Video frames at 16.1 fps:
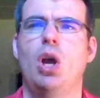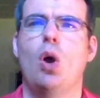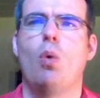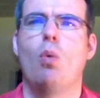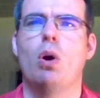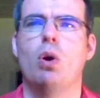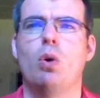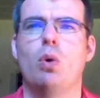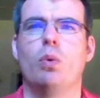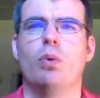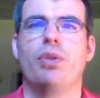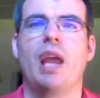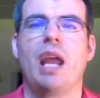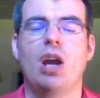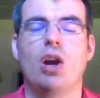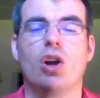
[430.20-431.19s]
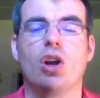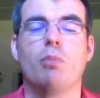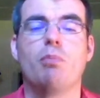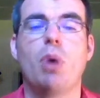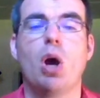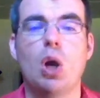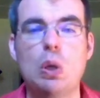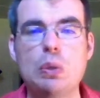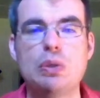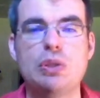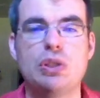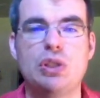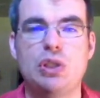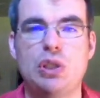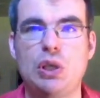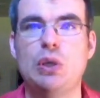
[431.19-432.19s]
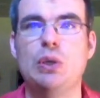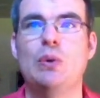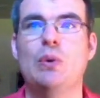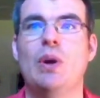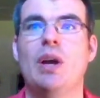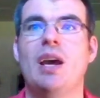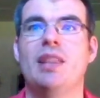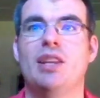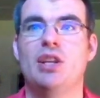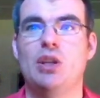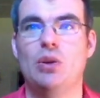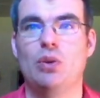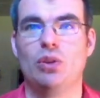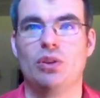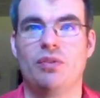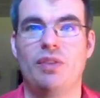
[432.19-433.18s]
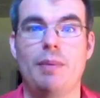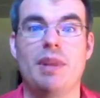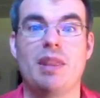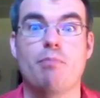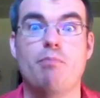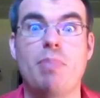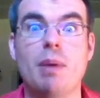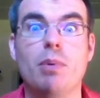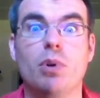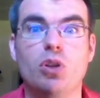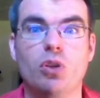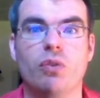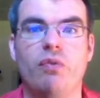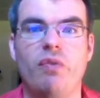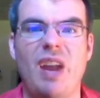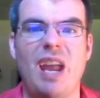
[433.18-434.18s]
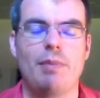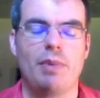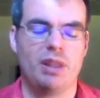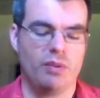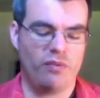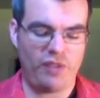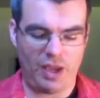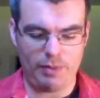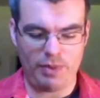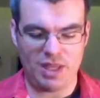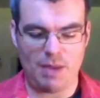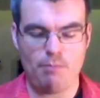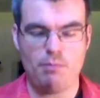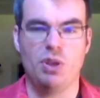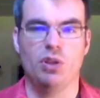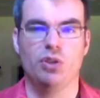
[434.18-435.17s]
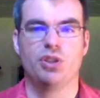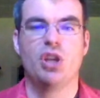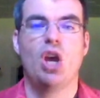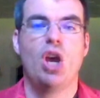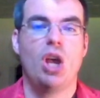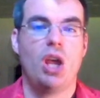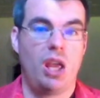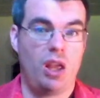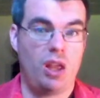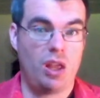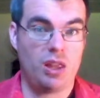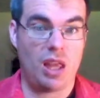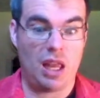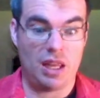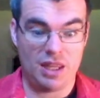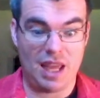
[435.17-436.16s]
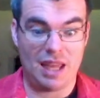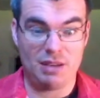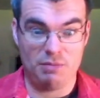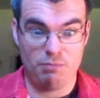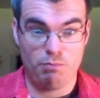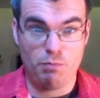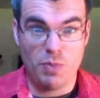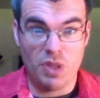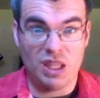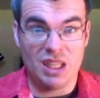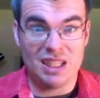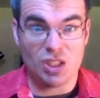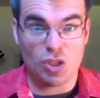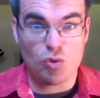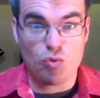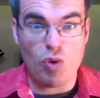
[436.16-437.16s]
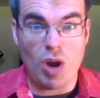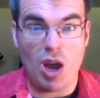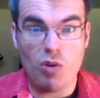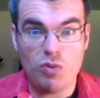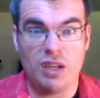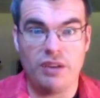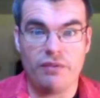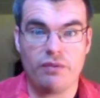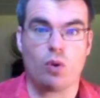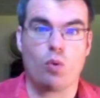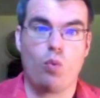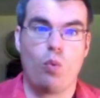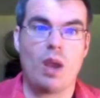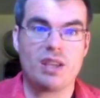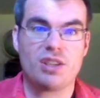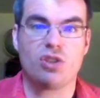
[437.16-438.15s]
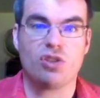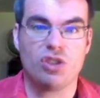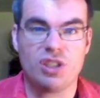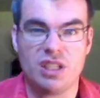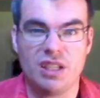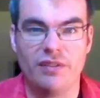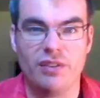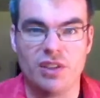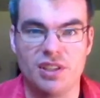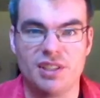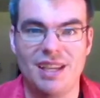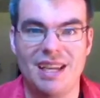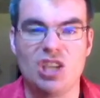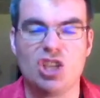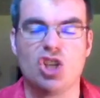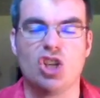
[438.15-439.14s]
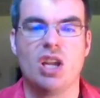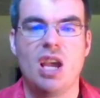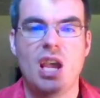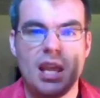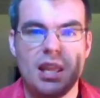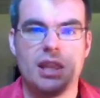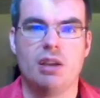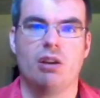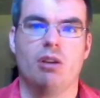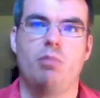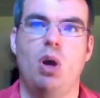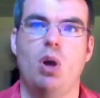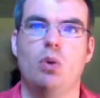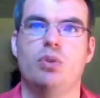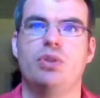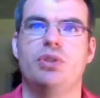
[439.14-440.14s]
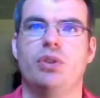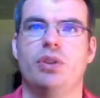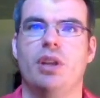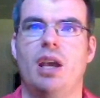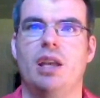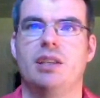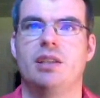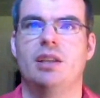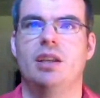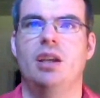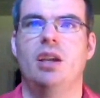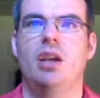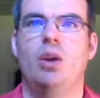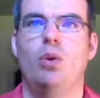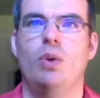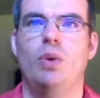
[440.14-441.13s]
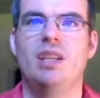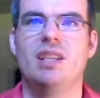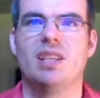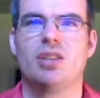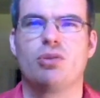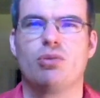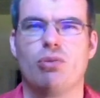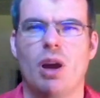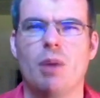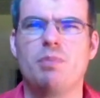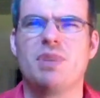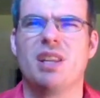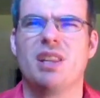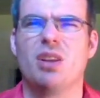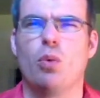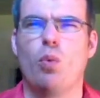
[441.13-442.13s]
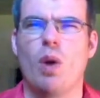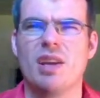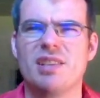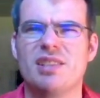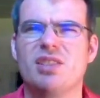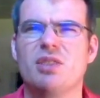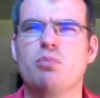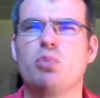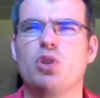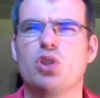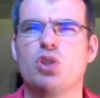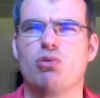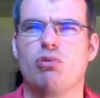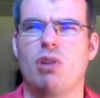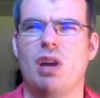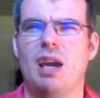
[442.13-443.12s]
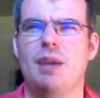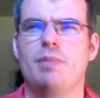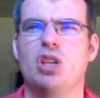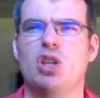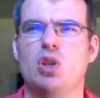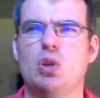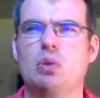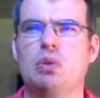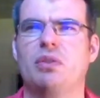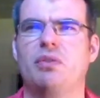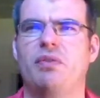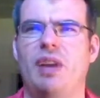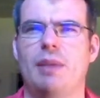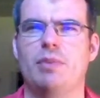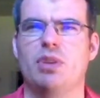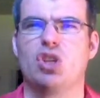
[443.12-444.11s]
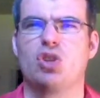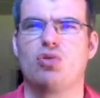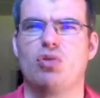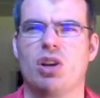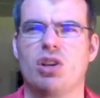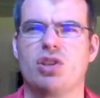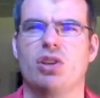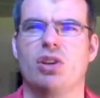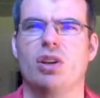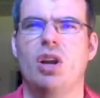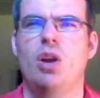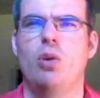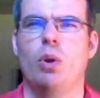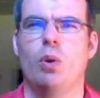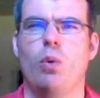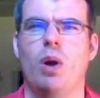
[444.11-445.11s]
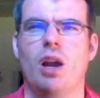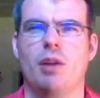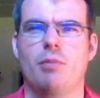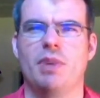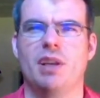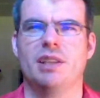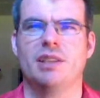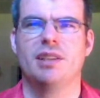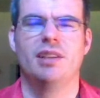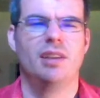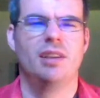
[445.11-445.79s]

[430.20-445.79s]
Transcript: Whoa, they are opposed to the nuclear family, the biblical family, the family that builds, that is a grounding for Western civilization. They are opposed to that. We disrupt the Western prescribed nuclear family structure requirement.